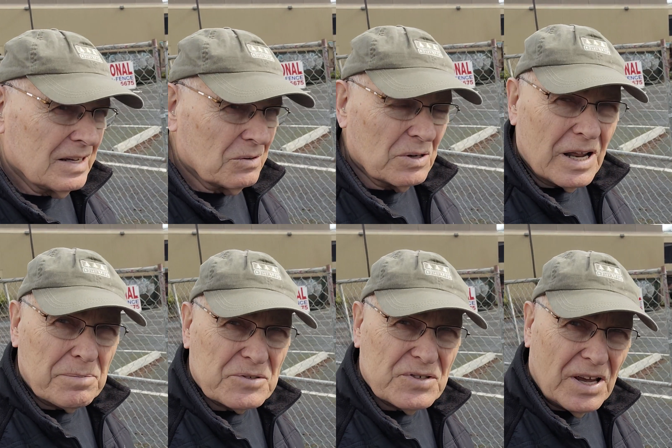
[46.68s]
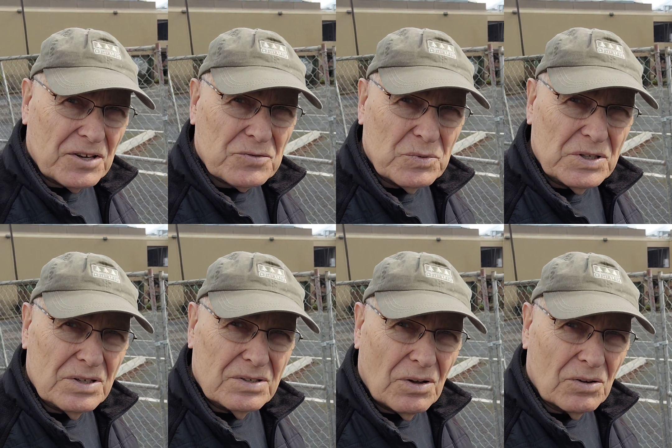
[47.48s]
What happens next,
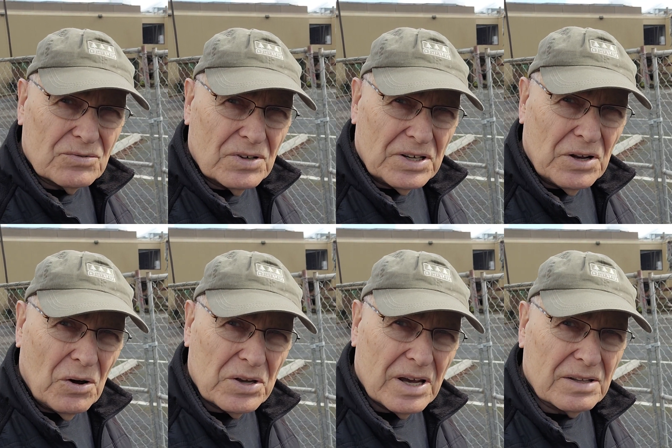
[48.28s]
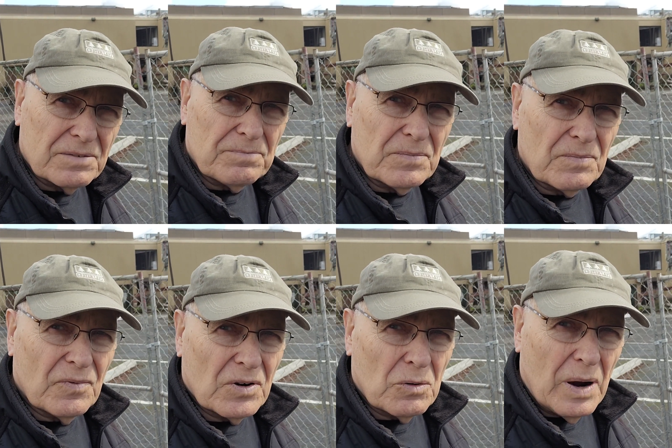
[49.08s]
we don't really know yet.
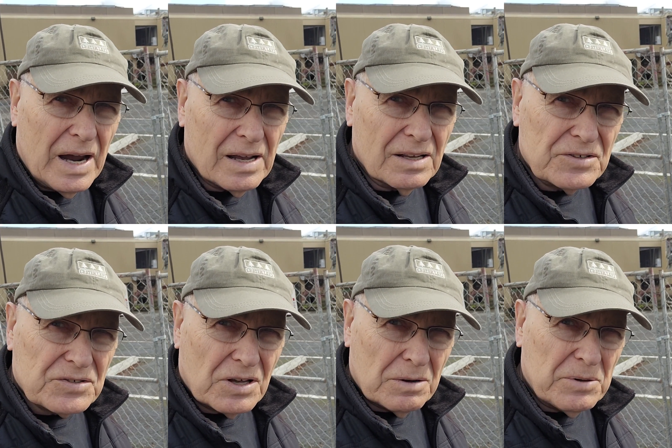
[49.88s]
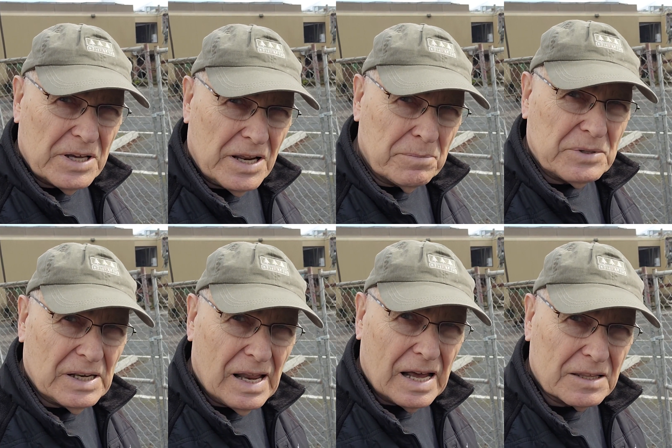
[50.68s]
For a while, it's going to be an
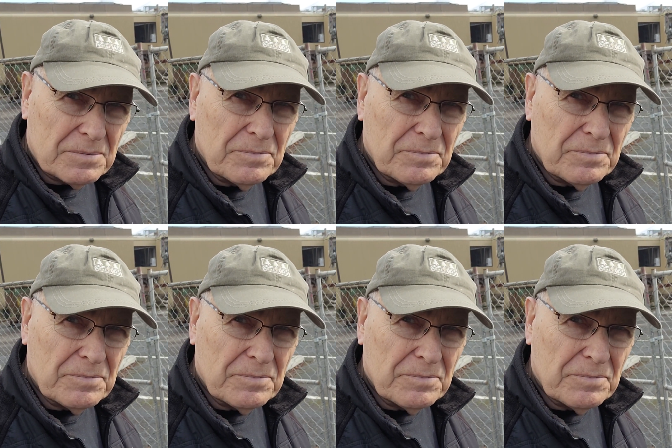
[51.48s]
empty lot.